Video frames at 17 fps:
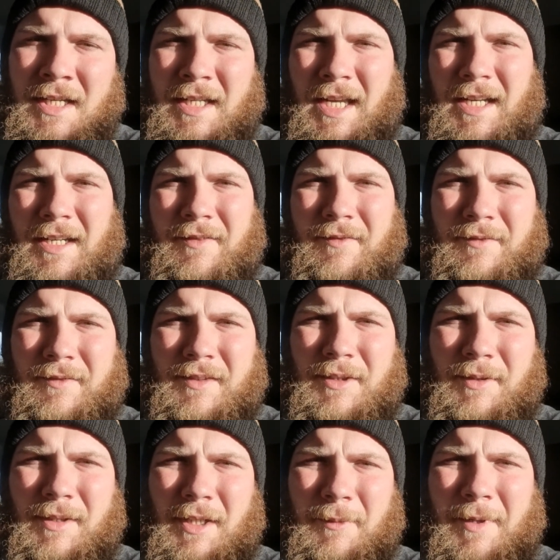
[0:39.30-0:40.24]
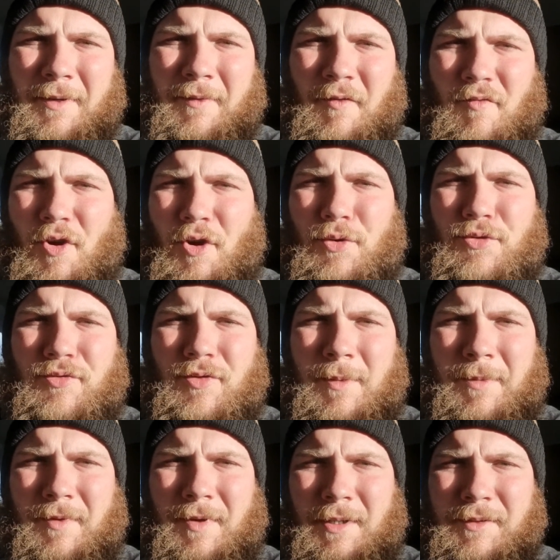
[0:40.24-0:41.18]
kind of do a little bit of a road
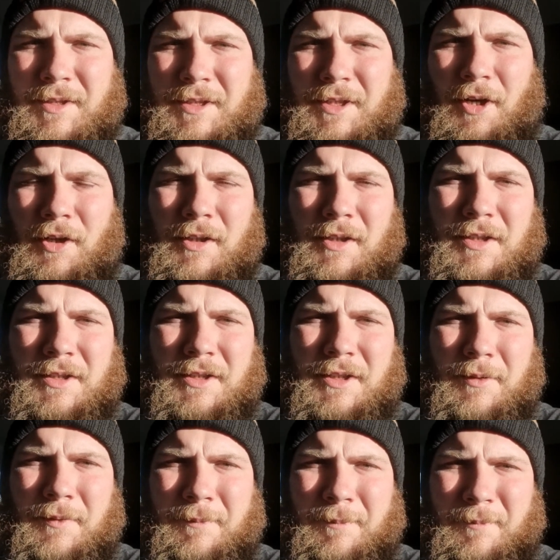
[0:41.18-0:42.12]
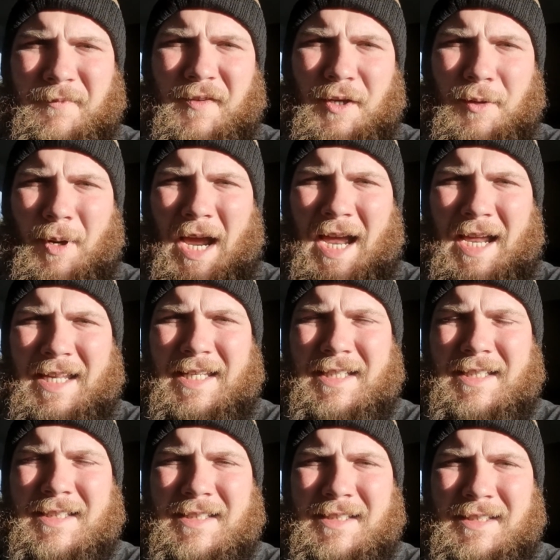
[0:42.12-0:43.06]
trip around Scotland, do a few
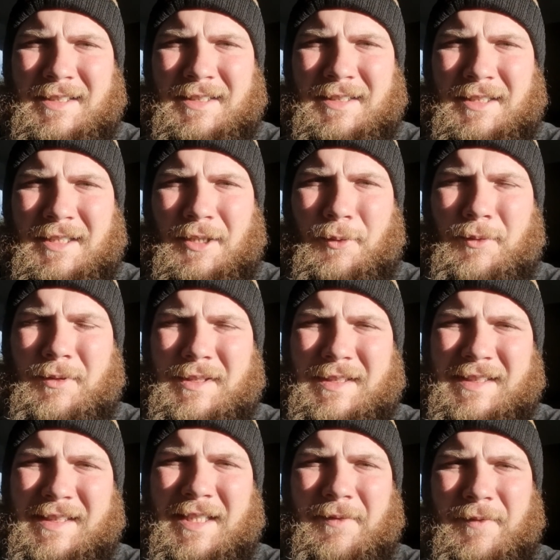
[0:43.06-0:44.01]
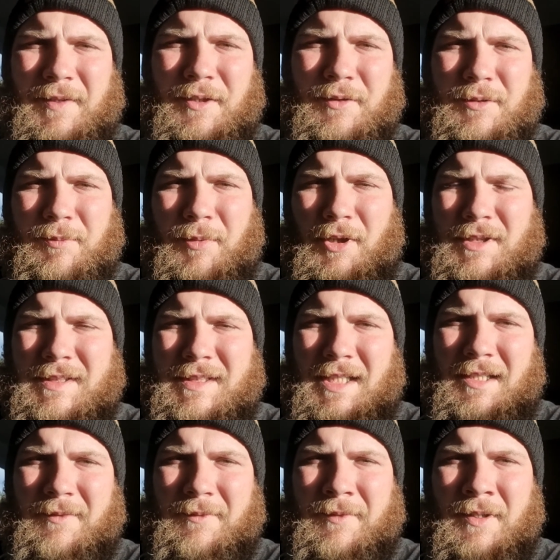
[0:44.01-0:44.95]
hikes, go and see a few spots that
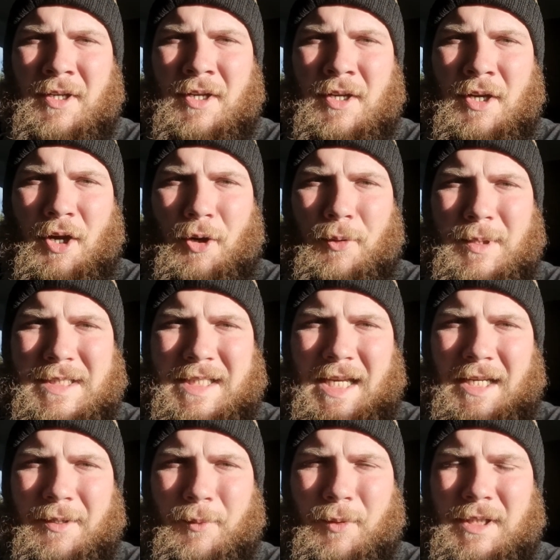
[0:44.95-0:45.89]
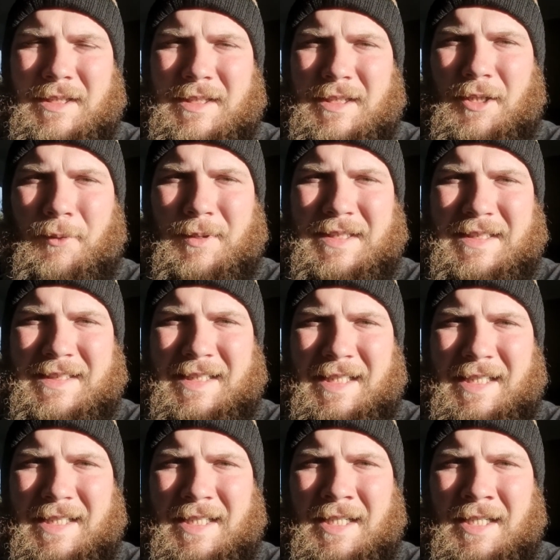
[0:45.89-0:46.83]
I've always kind of wanted to go and
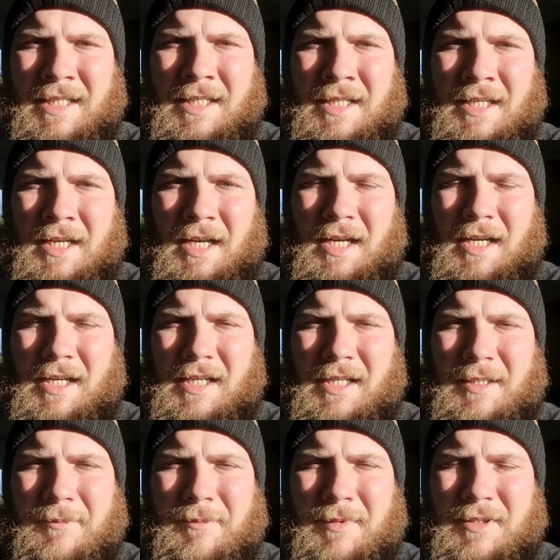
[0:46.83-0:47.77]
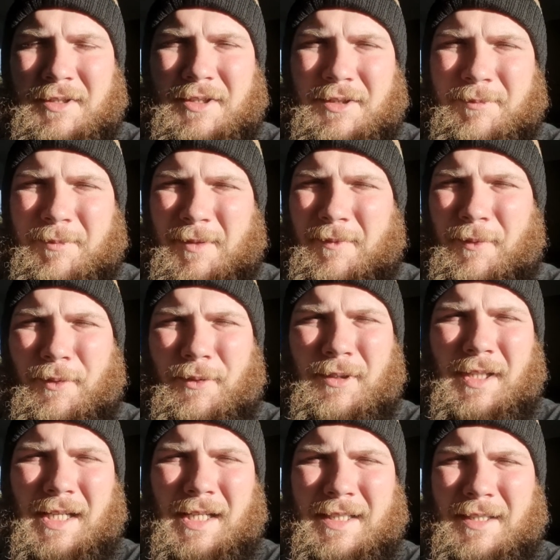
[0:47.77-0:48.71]
see just
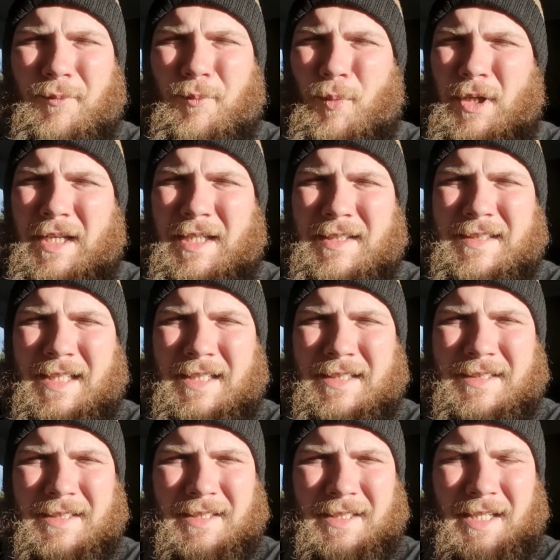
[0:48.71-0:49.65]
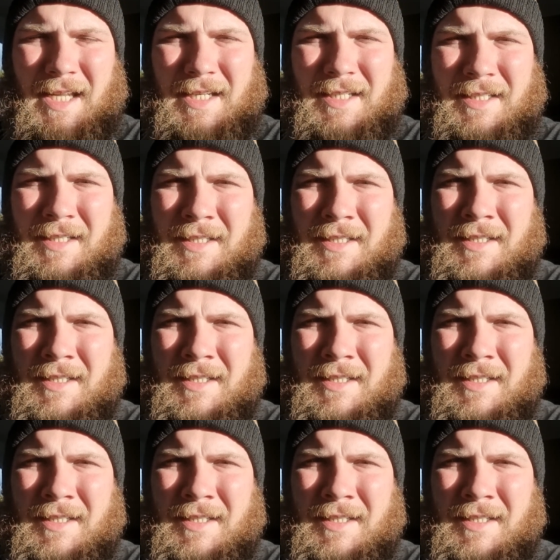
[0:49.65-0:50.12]
before like winter sets in again.